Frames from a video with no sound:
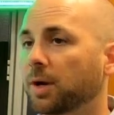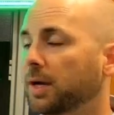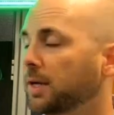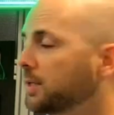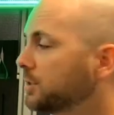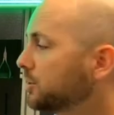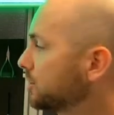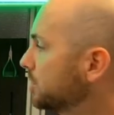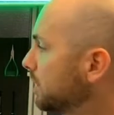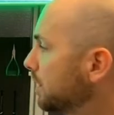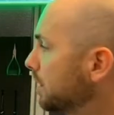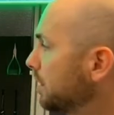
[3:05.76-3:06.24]

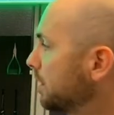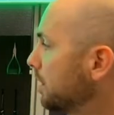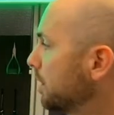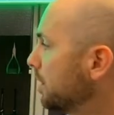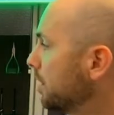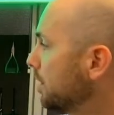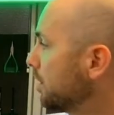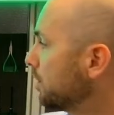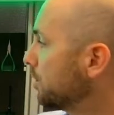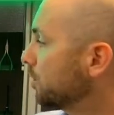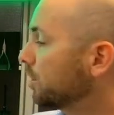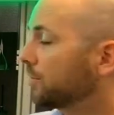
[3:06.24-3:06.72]
range,
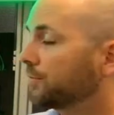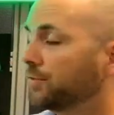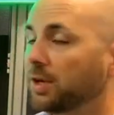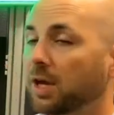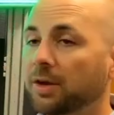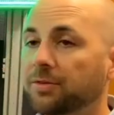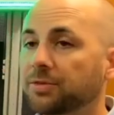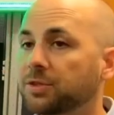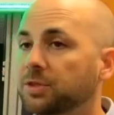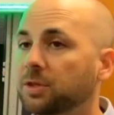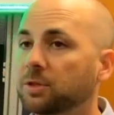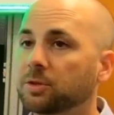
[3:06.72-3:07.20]
or if you
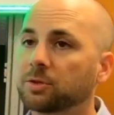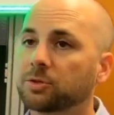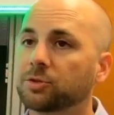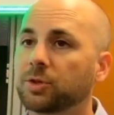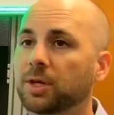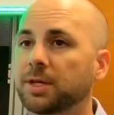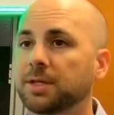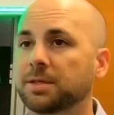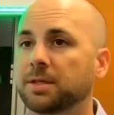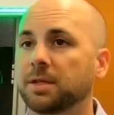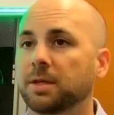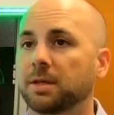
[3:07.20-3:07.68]
have serial
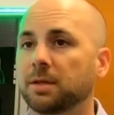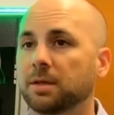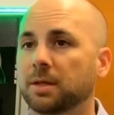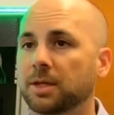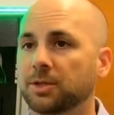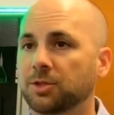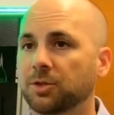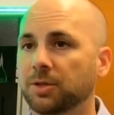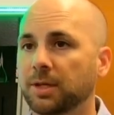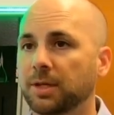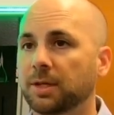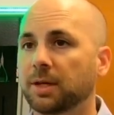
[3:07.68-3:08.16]
tracing
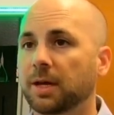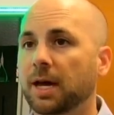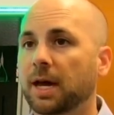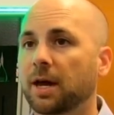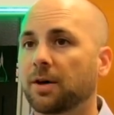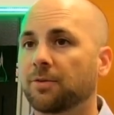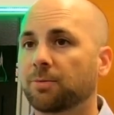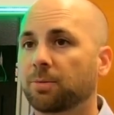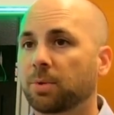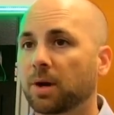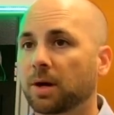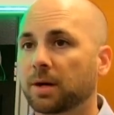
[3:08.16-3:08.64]
that you need to
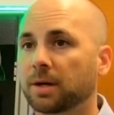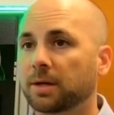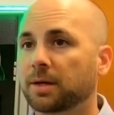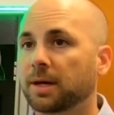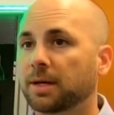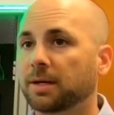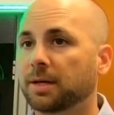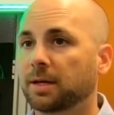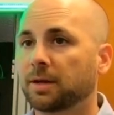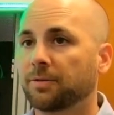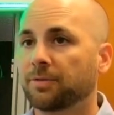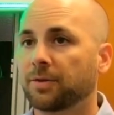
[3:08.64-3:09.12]
have product
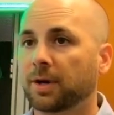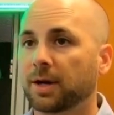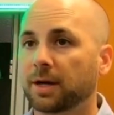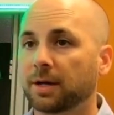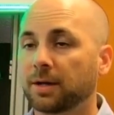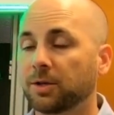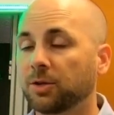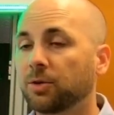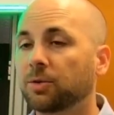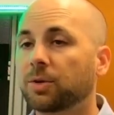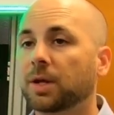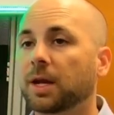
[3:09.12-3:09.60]

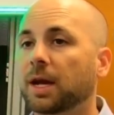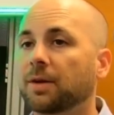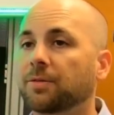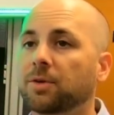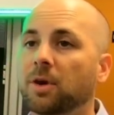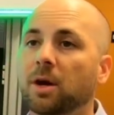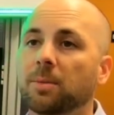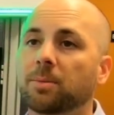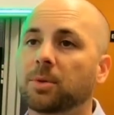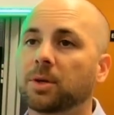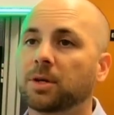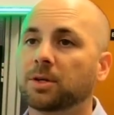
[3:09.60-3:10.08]
identifying, you could have the
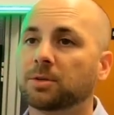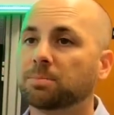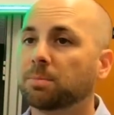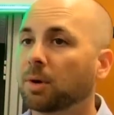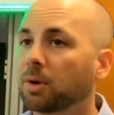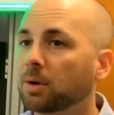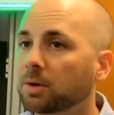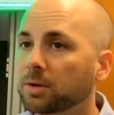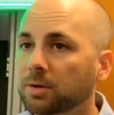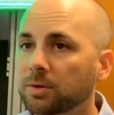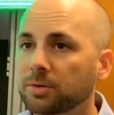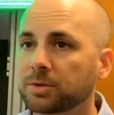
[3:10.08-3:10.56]
operators
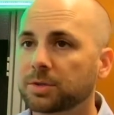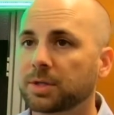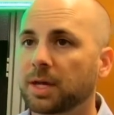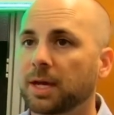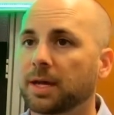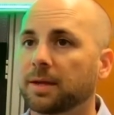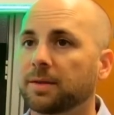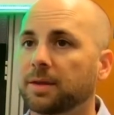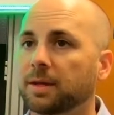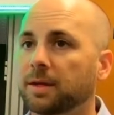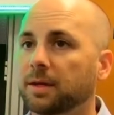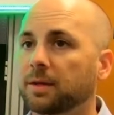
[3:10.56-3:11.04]
barcode
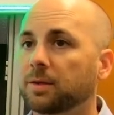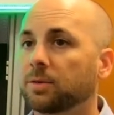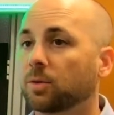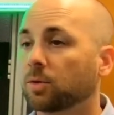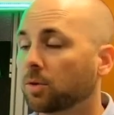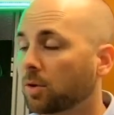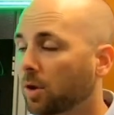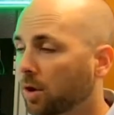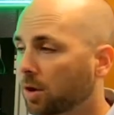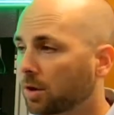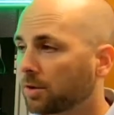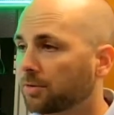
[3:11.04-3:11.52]
scan that in or
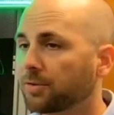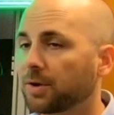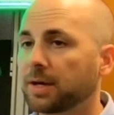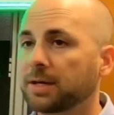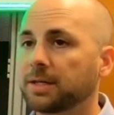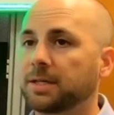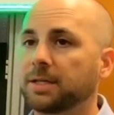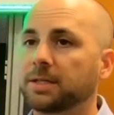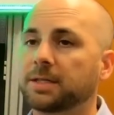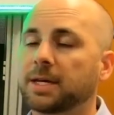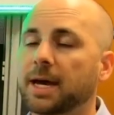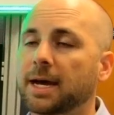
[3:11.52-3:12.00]

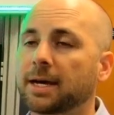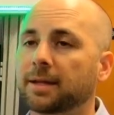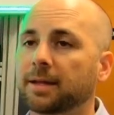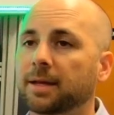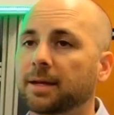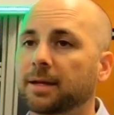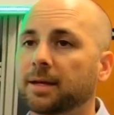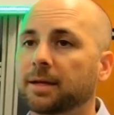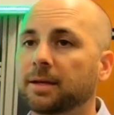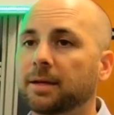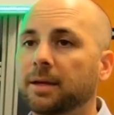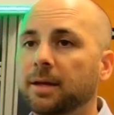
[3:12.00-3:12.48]
RFID tag
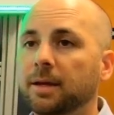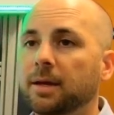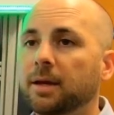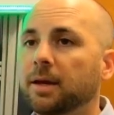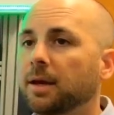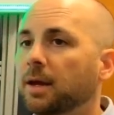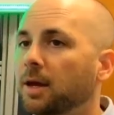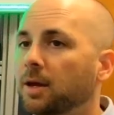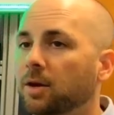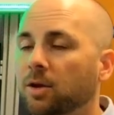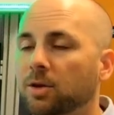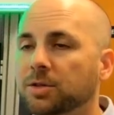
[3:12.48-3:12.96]
that in,
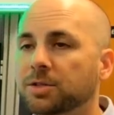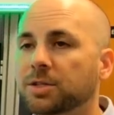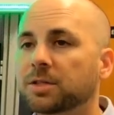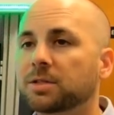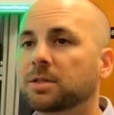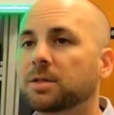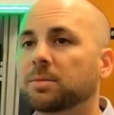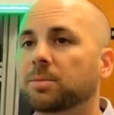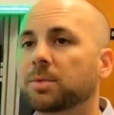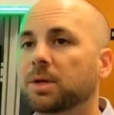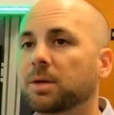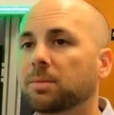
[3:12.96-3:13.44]
and our
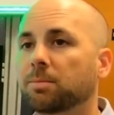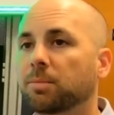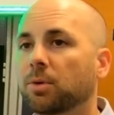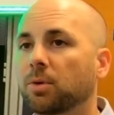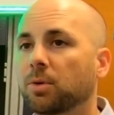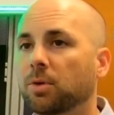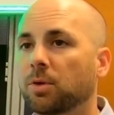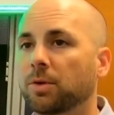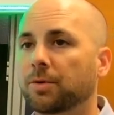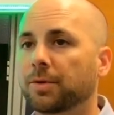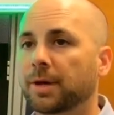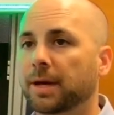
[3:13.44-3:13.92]
system can
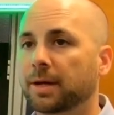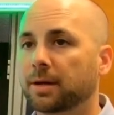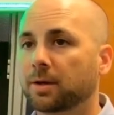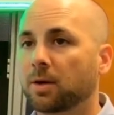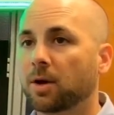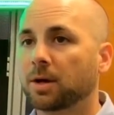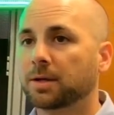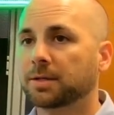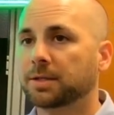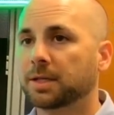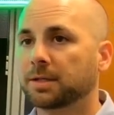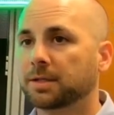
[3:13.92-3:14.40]
pull all that
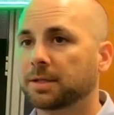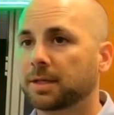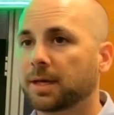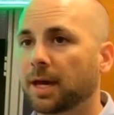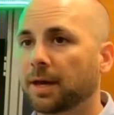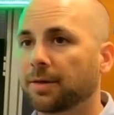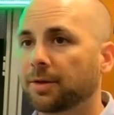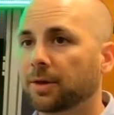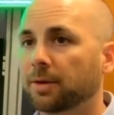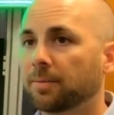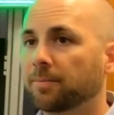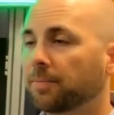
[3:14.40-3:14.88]
content
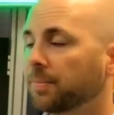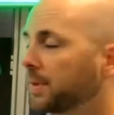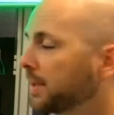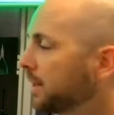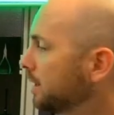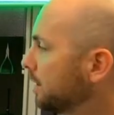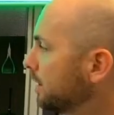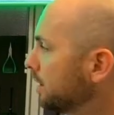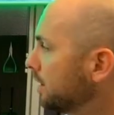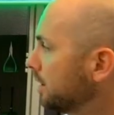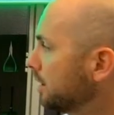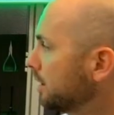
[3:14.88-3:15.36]
together.
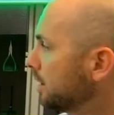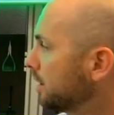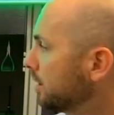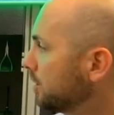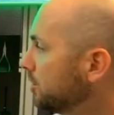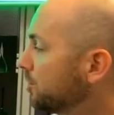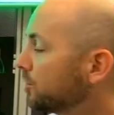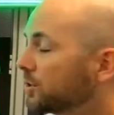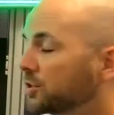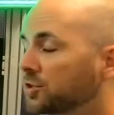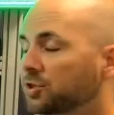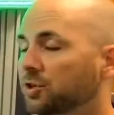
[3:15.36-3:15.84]

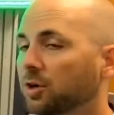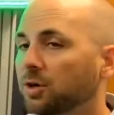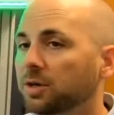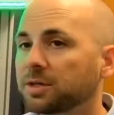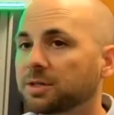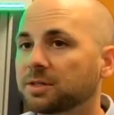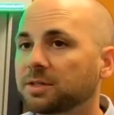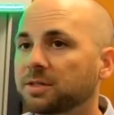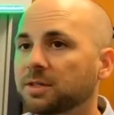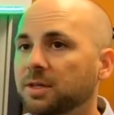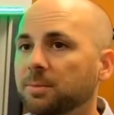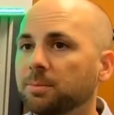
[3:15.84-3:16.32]
You could start
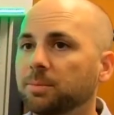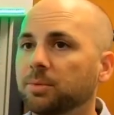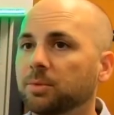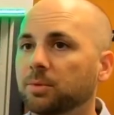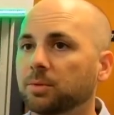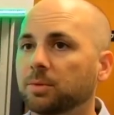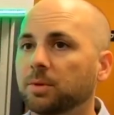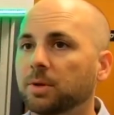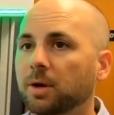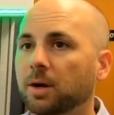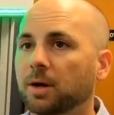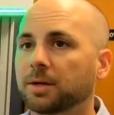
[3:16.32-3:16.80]
as
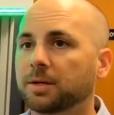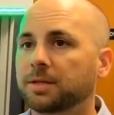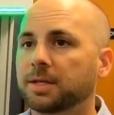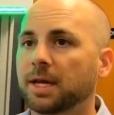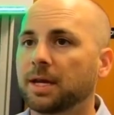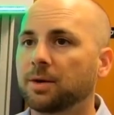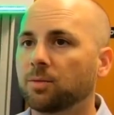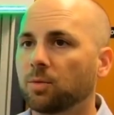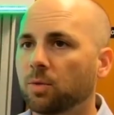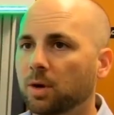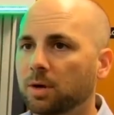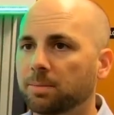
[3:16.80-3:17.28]
simple on
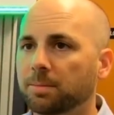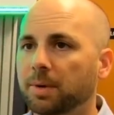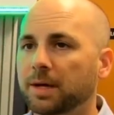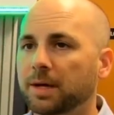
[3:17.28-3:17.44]
day one